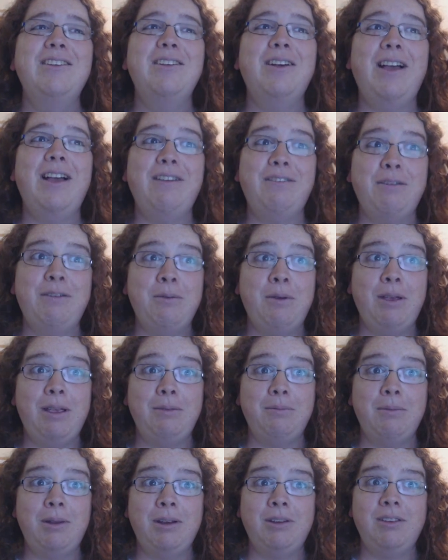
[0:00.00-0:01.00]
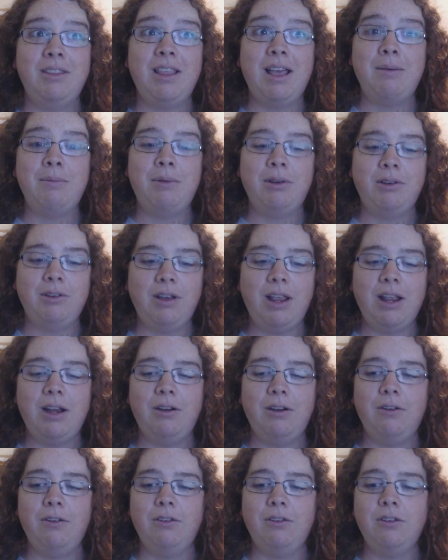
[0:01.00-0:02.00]
Don't have to wait much, that much
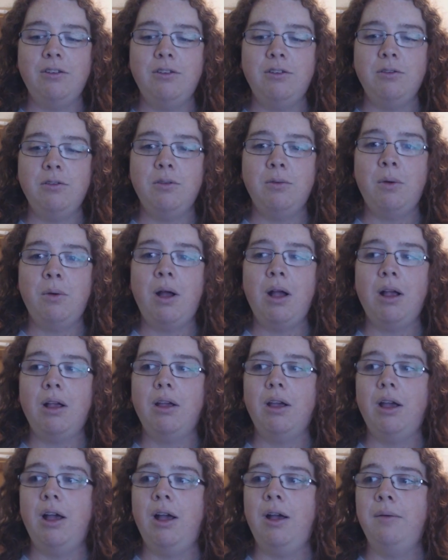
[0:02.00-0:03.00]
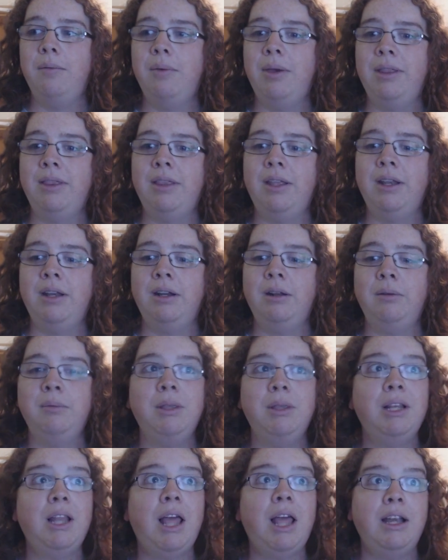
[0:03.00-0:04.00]
later to do the walk, um, and then it'll
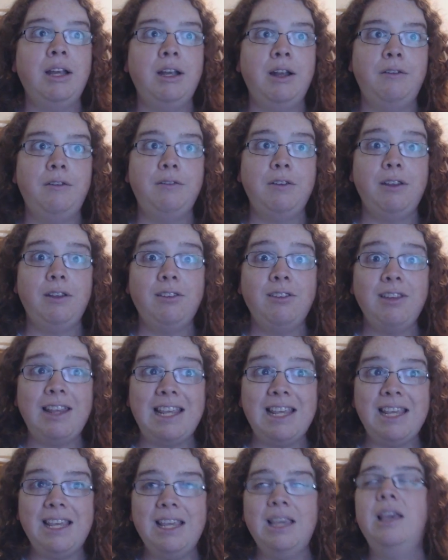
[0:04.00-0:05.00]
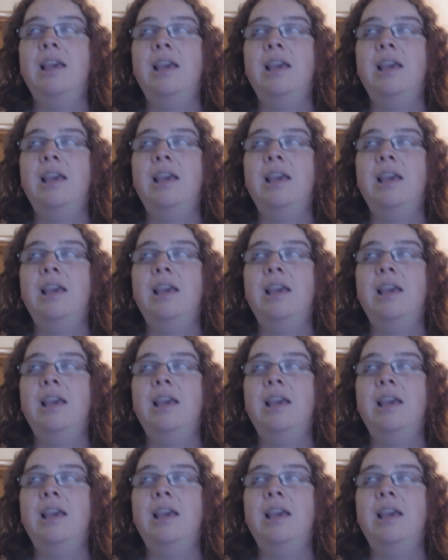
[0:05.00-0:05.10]
be light enough to see.